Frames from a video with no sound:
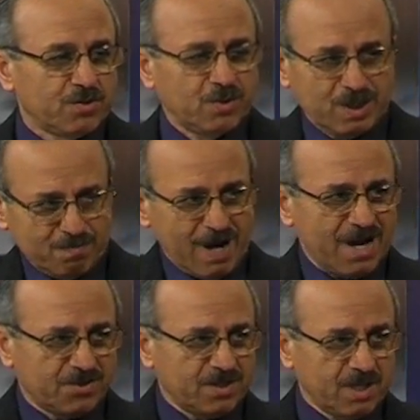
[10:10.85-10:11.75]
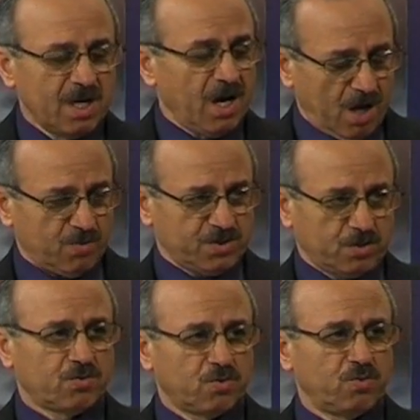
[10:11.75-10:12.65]
You imagine, I was a
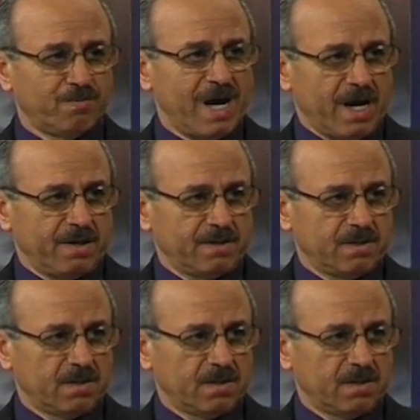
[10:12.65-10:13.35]
cruel man.